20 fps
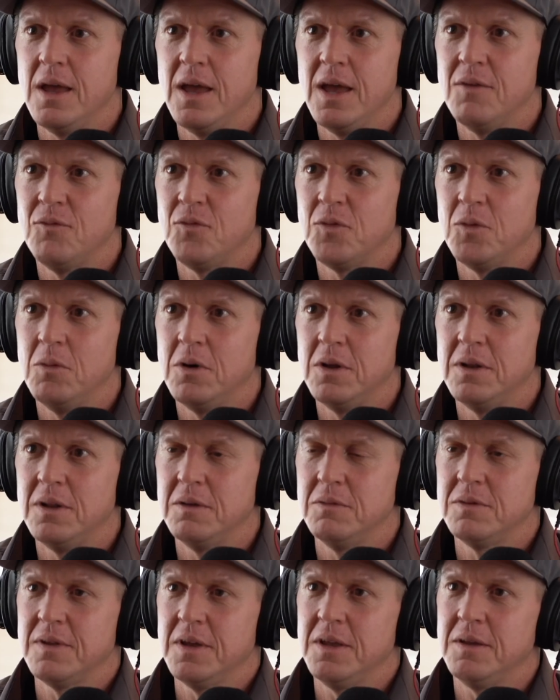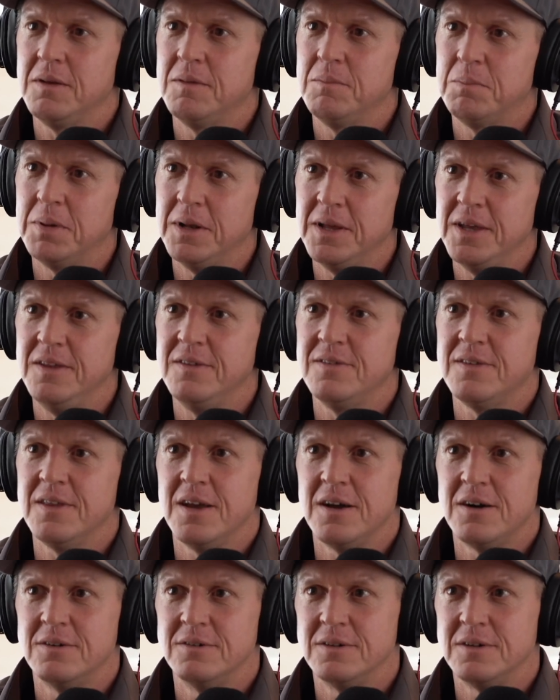Everyone, there was like
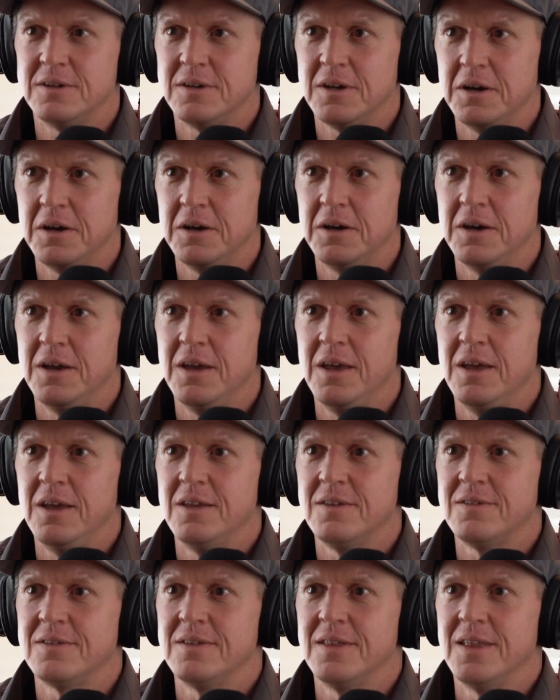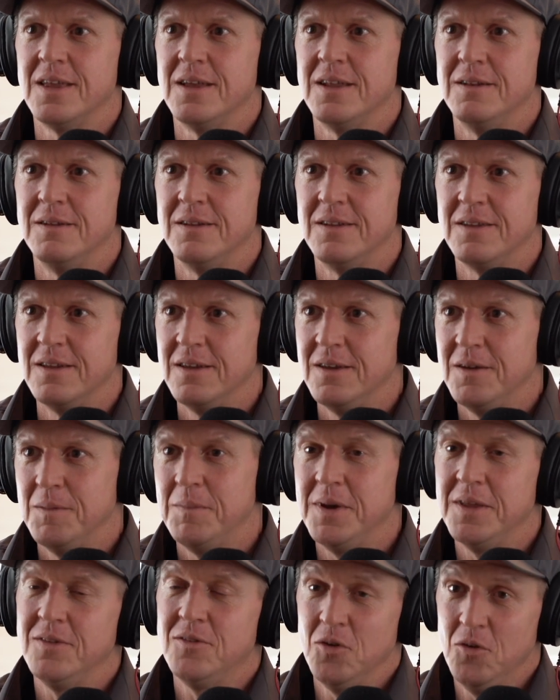Bleasdale and Curtis, and then
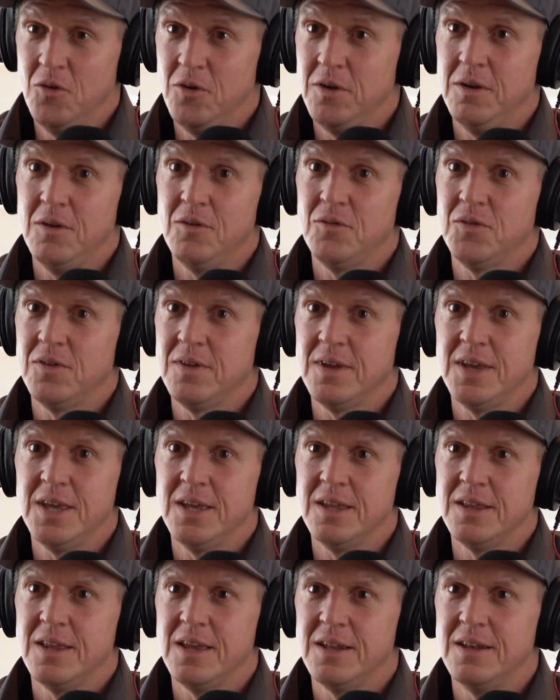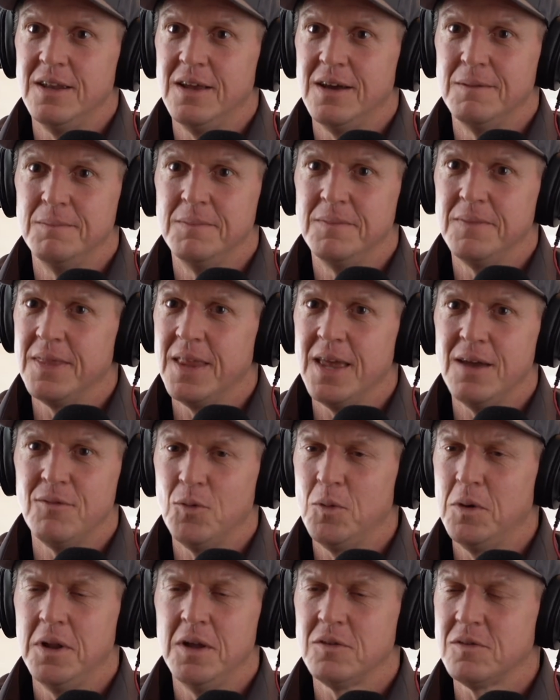Manzuri, obviously, and then
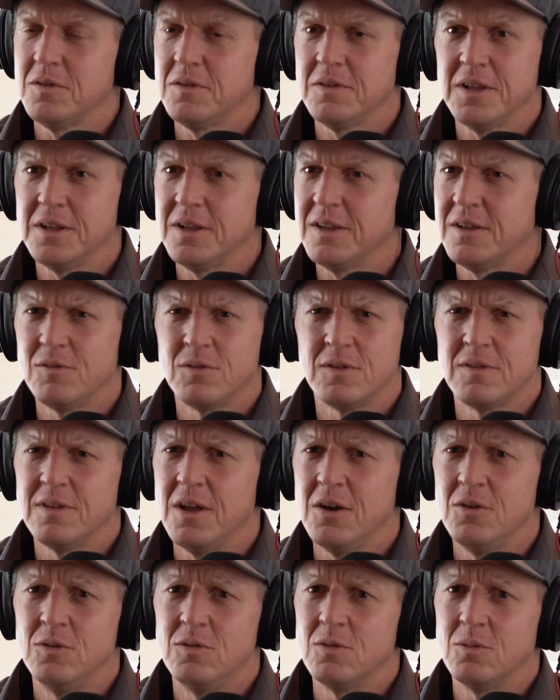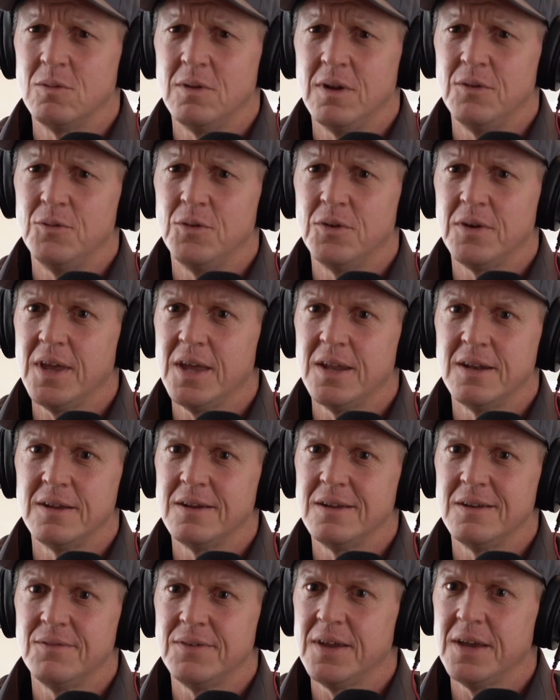everyone else. There was loads all over again. I'm
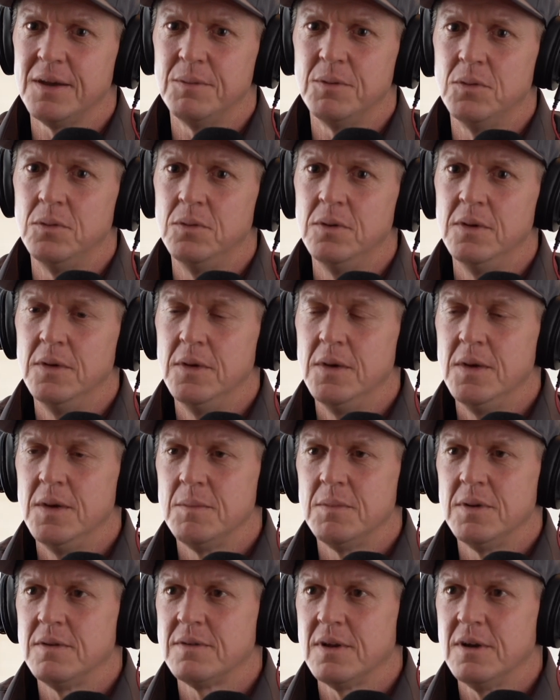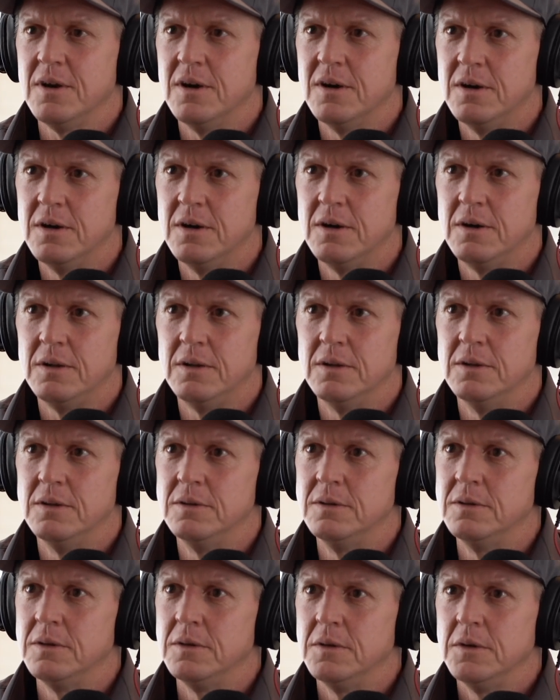going to forget them all, but it's like Earl and
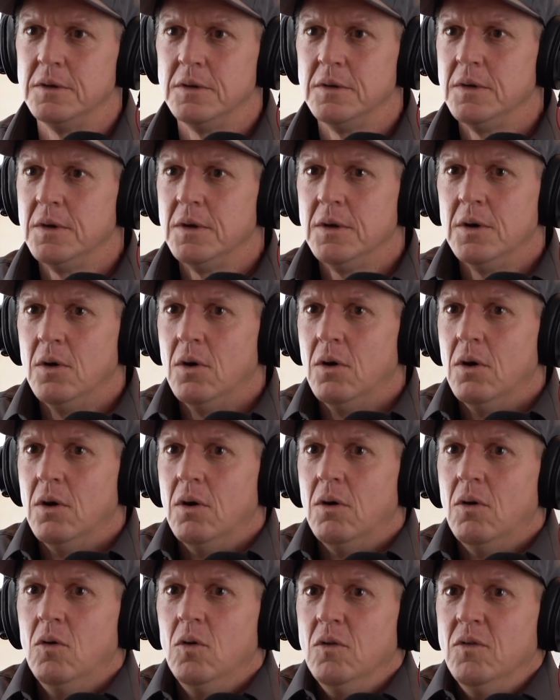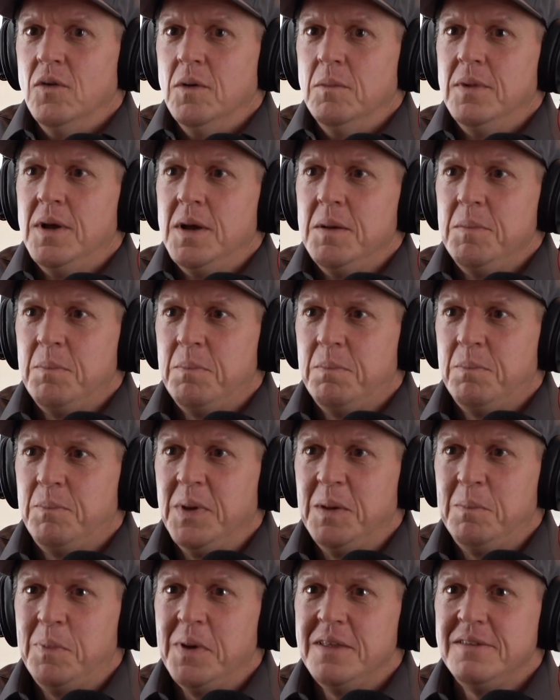all of them, like
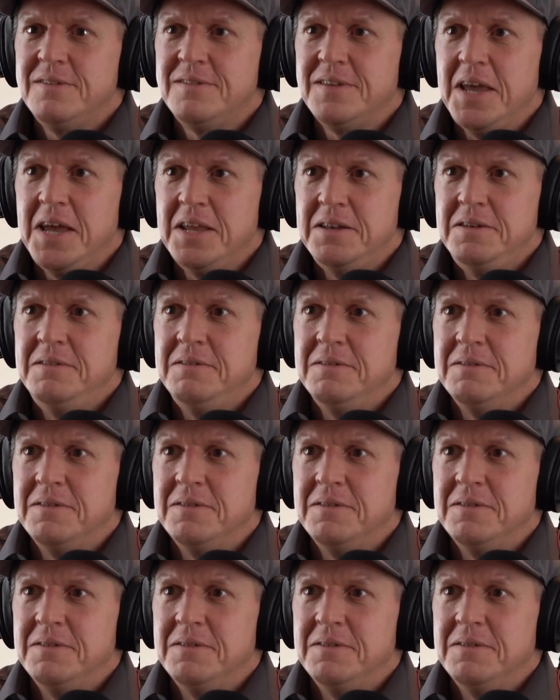Big Ben 10.